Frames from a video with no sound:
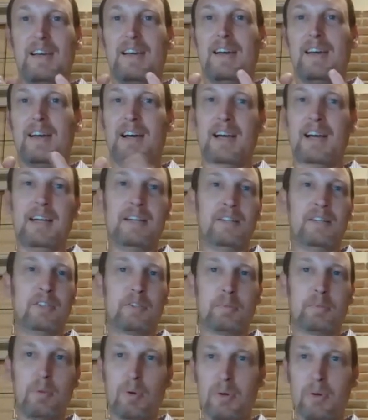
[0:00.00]
I did
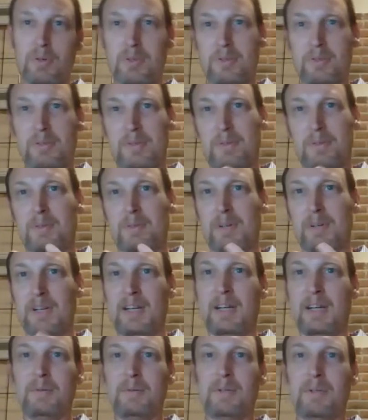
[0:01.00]
sports when
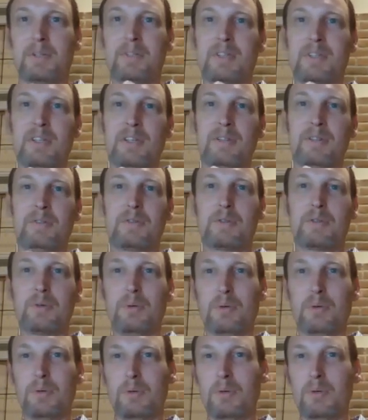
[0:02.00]
I was in
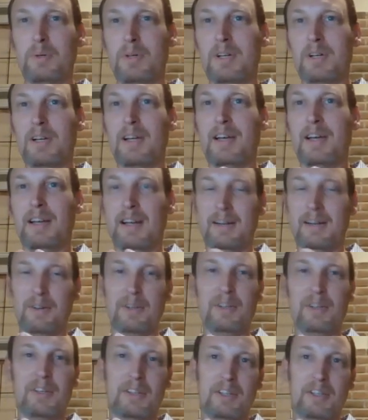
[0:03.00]
school, and I
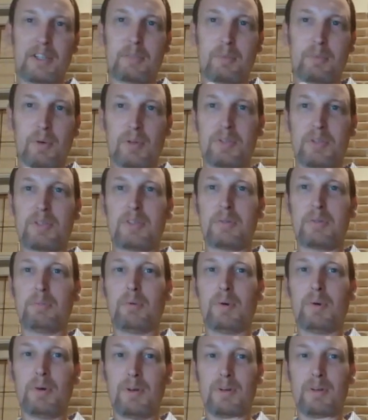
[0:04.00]
really think sports is
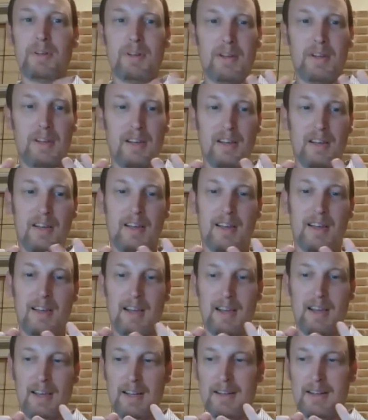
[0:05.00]
important,
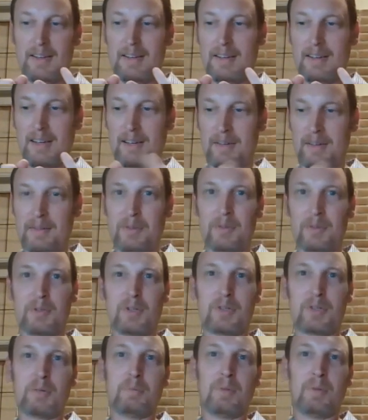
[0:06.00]
and
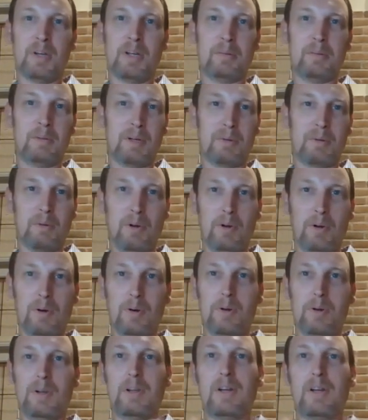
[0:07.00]
nutrition played a big
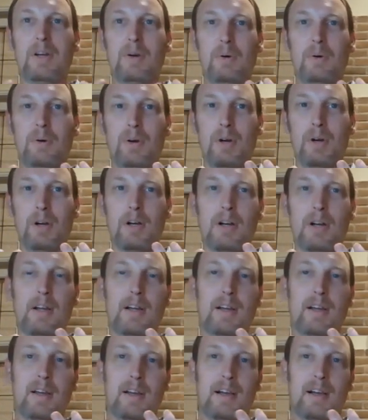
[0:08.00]
role, or
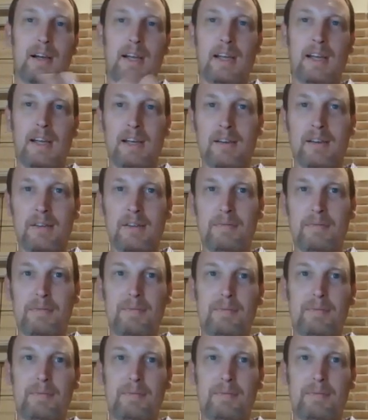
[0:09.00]
I have